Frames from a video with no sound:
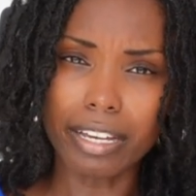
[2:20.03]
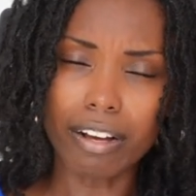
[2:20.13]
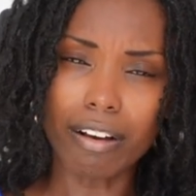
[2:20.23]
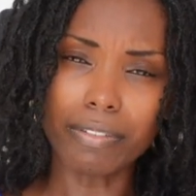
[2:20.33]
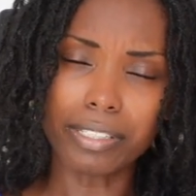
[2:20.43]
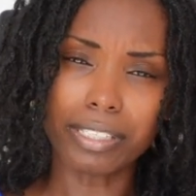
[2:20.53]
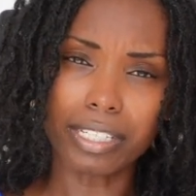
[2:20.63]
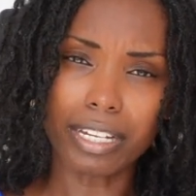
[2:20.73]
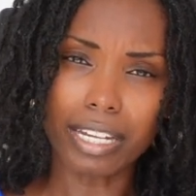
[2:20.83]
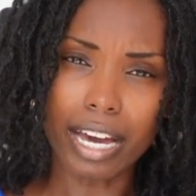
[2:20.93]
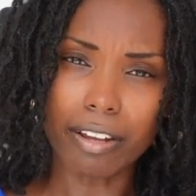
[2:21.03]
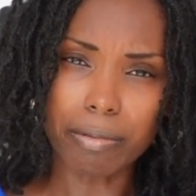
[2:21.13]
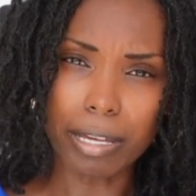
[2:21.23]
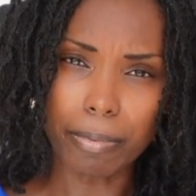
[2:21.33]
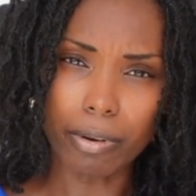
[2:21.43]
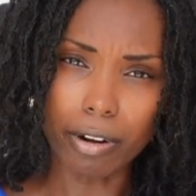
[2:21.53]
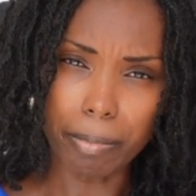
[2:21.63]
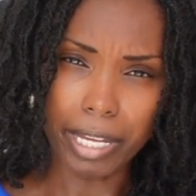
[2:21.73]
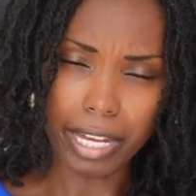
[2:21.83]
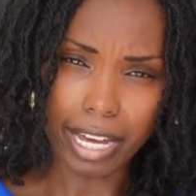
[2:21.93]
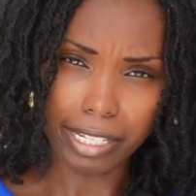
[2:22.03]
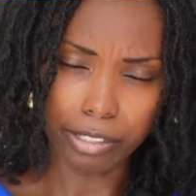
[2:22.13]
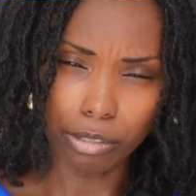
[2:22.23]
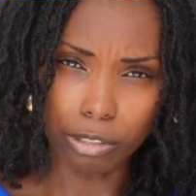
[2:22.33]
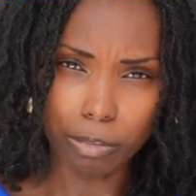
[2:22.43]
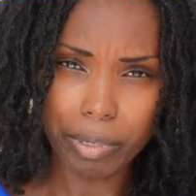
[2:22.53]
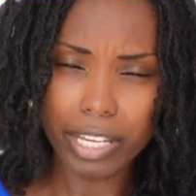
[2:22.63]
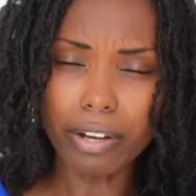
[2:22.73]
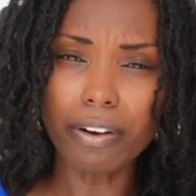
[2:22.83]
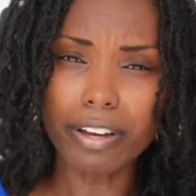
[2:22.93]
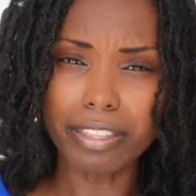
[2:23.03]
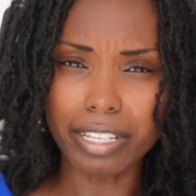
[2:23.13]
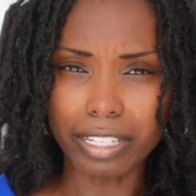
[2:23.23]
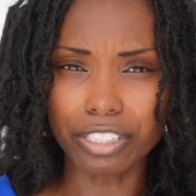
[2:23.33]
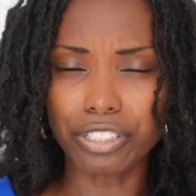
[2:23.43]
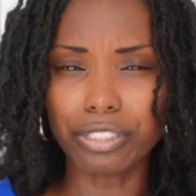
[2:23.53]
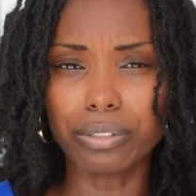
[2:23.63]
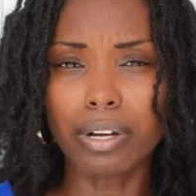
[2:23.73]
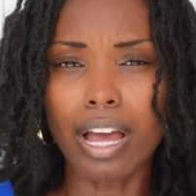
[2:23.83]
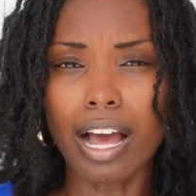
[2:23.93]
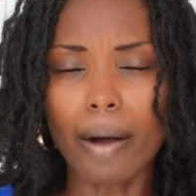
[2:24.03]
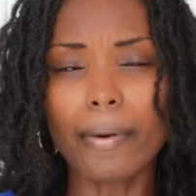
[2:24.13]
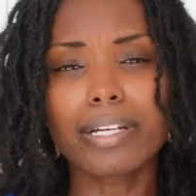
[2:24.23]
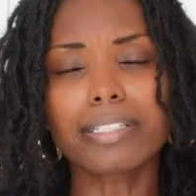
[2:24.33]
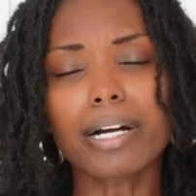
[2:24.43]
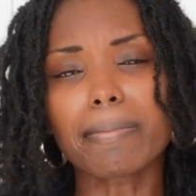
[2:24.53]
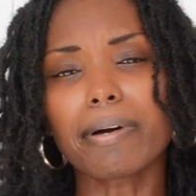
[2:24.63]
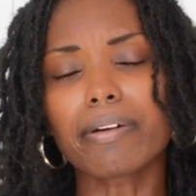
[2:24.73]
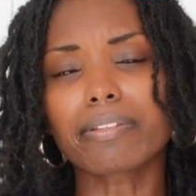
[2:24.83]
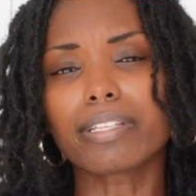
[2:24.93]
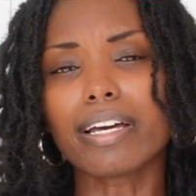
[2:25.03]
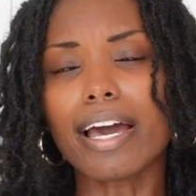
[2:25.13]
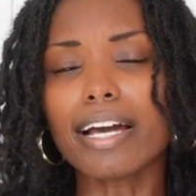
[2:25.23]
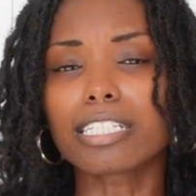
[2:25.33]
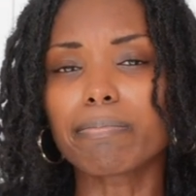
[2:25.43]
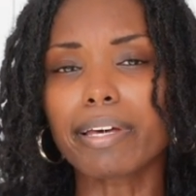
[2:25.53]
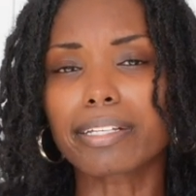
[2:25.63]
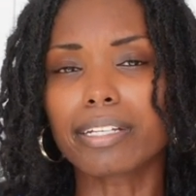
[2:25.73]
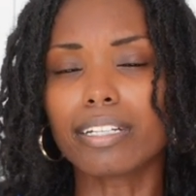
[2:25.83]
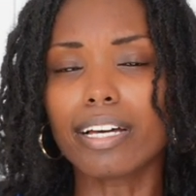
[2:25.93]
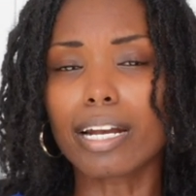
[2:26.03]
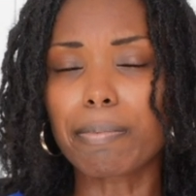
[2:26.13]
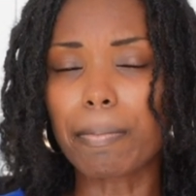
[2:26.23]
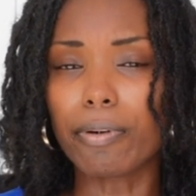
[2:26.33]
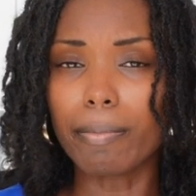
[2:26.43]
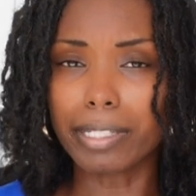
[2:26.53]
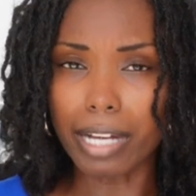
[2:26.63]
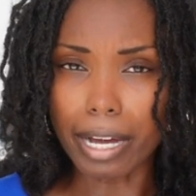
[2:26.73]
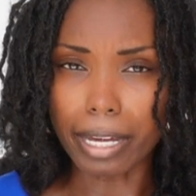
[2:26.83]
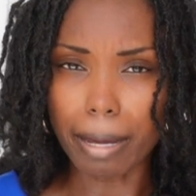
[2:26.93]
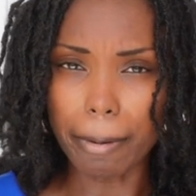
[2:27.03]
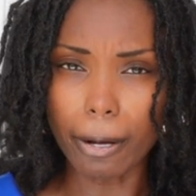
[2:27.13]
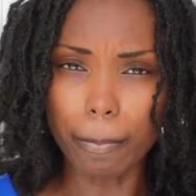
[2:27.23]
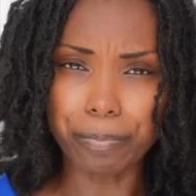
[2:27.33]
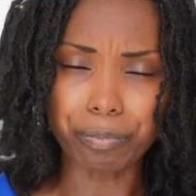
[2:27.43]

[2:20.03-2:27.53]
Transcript: And obviously, a lot of people are being asked to speak on the issue. I want to talk about the aspect that a lot of people have been talking about.